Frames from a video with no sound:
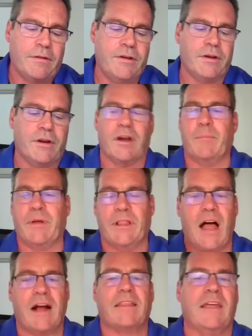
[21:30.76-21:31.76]
you're going to be
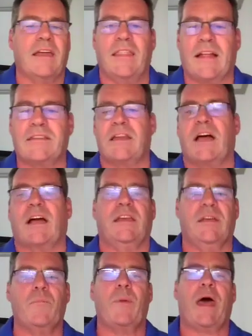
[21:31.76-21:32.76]
locked in, and that's not going
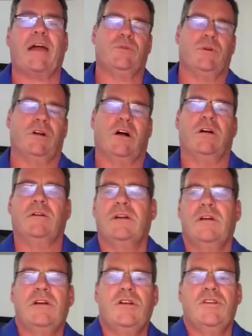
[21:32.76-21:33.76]
to impact you at all.
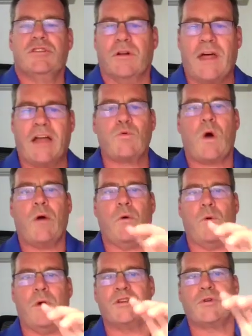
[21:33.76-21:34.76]
So that's why we
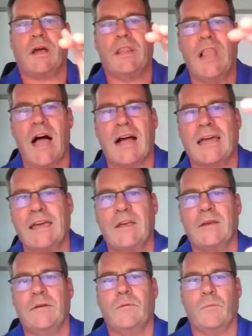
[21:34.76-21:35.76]
want to try and lock
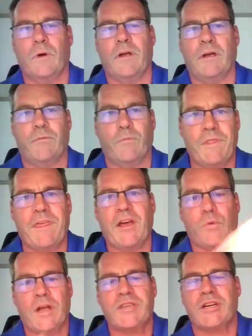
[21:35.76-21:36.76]
in. If we
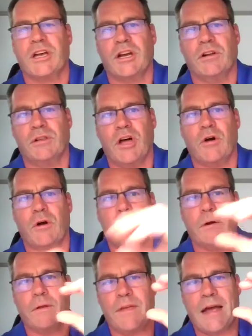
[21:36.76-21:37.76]
think rates are going to go
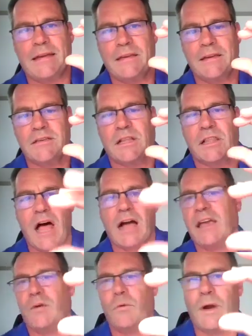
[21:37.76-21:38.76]
lower, the idea is to
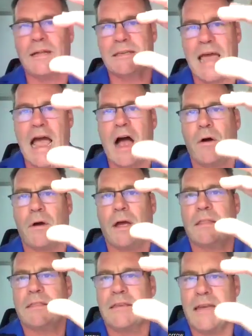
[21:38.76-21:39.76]
lock in rates now
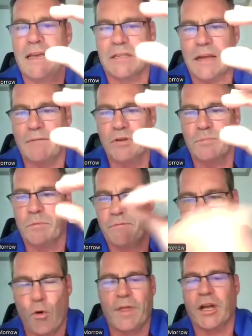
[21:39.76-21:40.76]
at today's levels
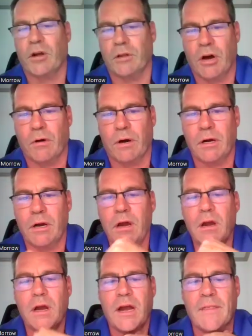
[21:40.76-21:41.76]
before they go lower.
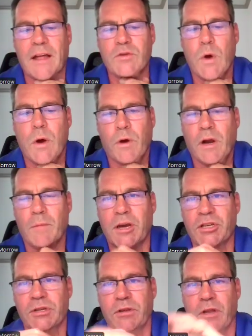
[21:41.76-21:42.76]
And that's why we're going to
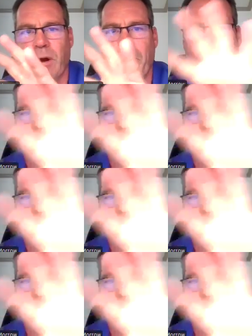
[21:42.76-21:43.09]
make sure that our